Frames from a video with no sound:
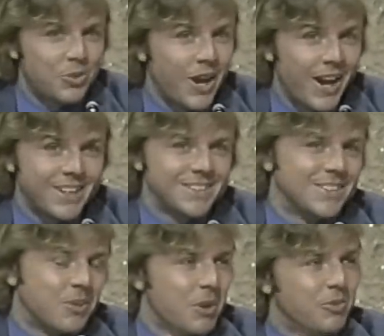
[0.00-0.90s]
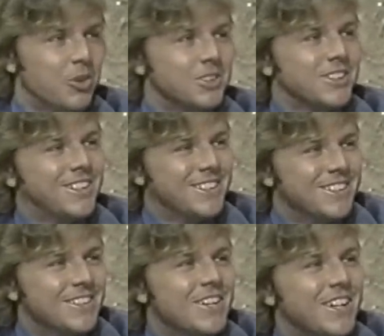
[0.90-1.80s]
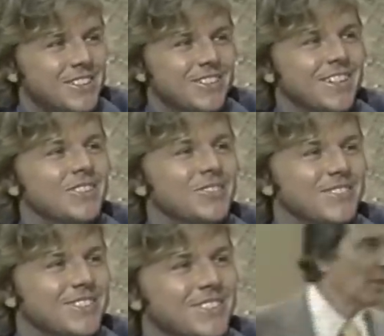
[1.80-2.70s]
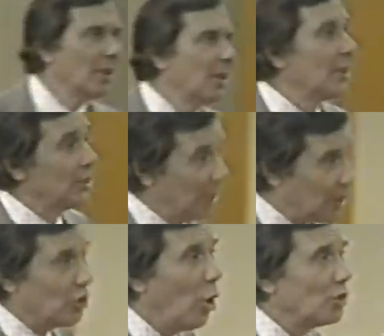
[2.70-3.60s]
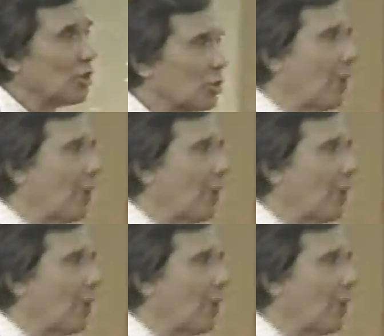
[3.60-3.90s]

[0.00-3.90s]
cracked, like my voice. Cracked. Right. He said his nose is